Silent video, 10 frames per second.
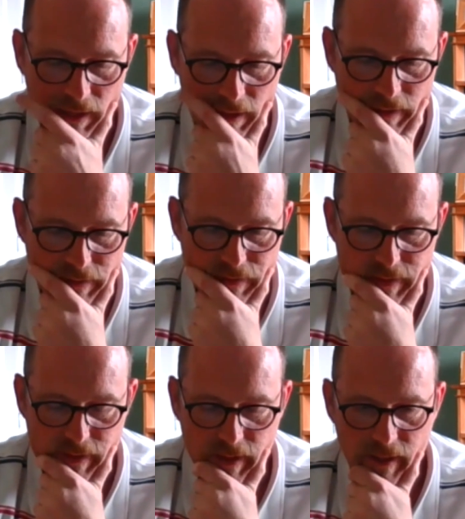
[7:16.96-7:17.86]
And
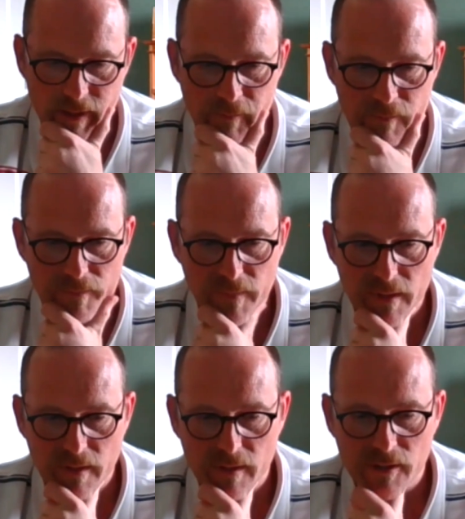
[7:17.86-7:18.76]

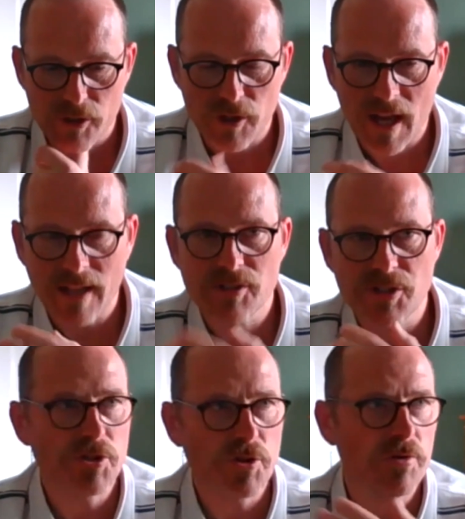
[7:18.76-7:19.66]
you can't
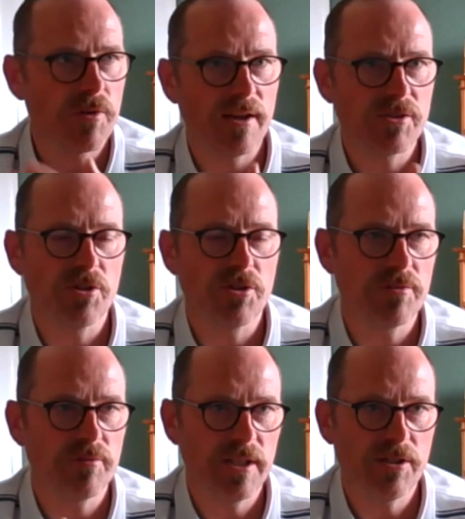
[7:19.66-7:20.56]
show that sort
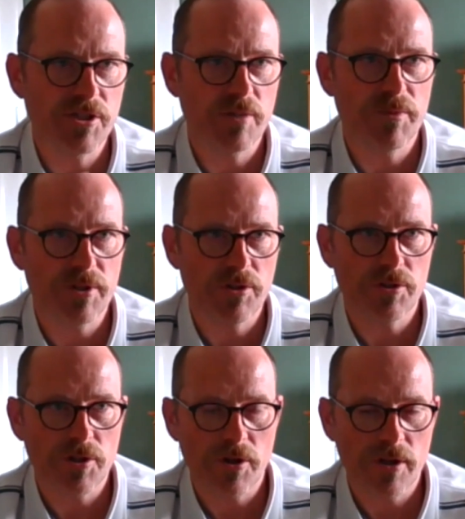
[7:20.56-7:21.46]
of leadership that
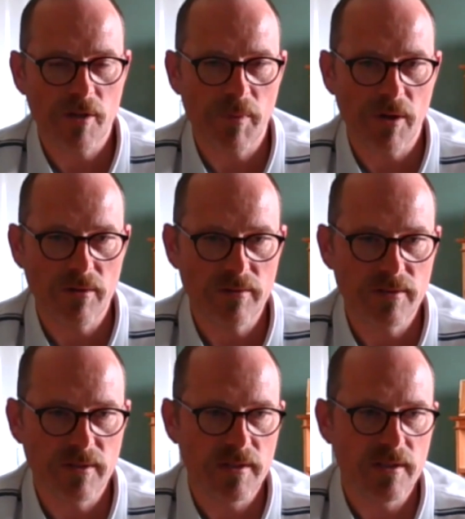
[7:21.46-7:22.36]
you're talking
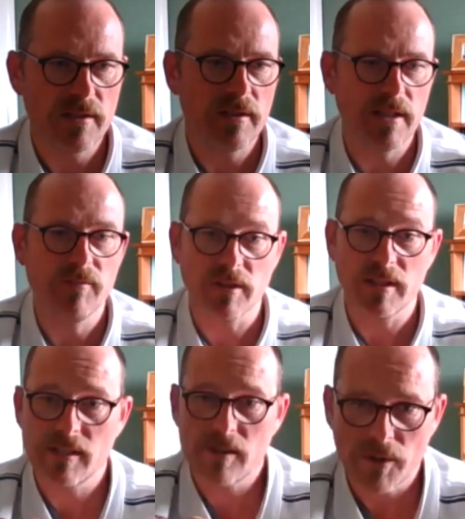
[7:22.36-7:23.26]
about, even
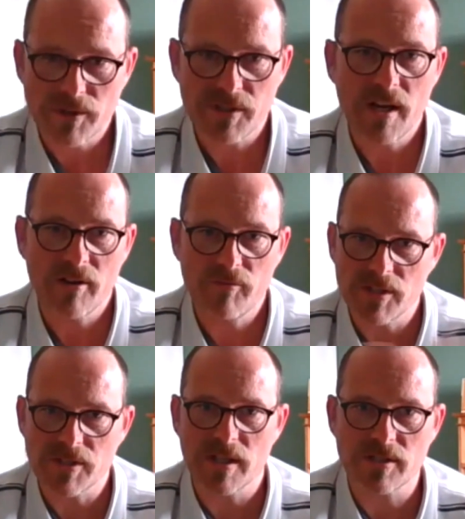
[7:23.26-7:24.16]
leading oneself,
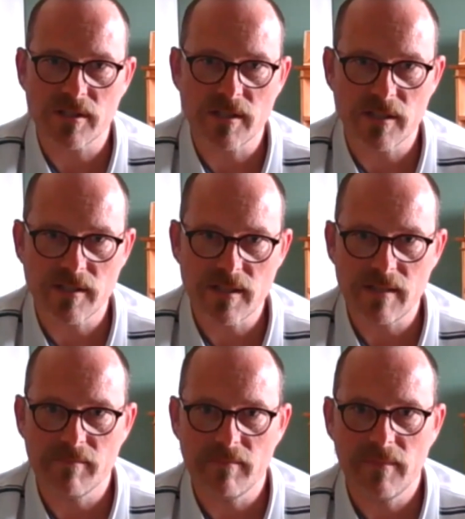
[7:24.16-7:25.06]
much less leading a
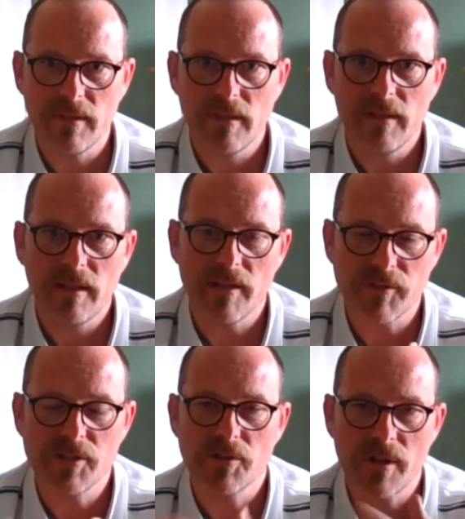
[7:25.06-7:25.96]
team,
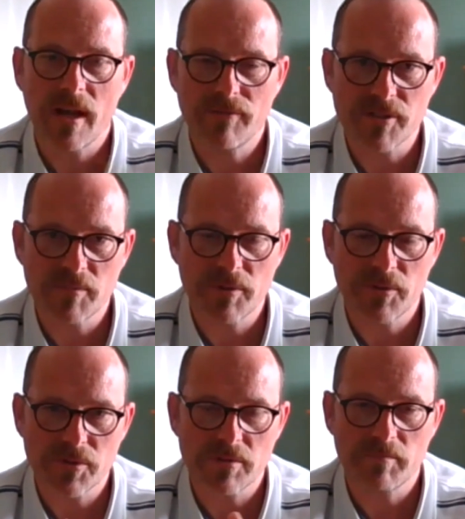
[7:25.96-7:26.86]
if you don't have some of
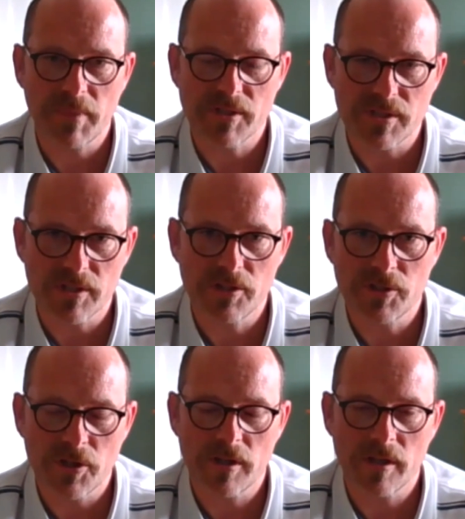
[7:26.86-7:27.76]
those bits that you're
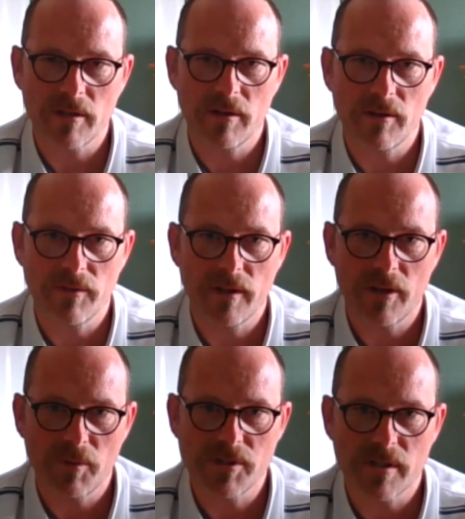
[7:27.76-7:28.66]
talking around
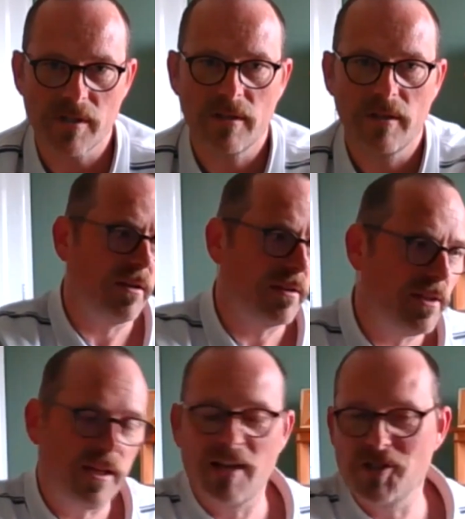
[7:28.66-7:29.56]
there, which are
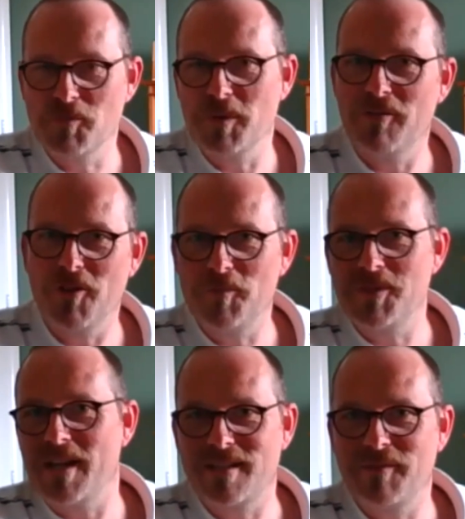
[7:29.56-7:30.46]
the occasional bit of
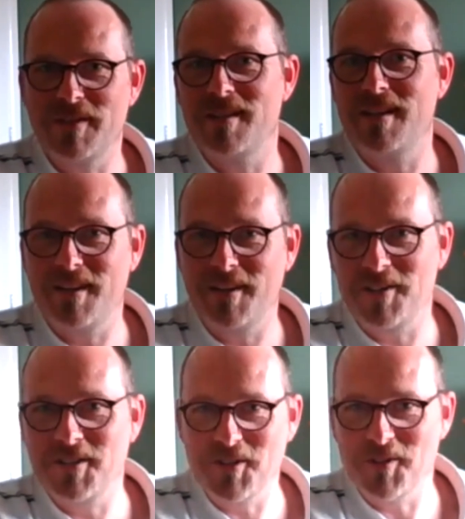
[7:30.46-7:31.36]
objectivity, a
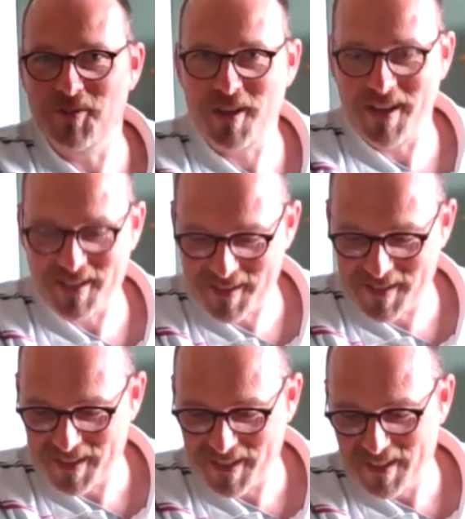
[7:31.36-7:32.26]
critical friend,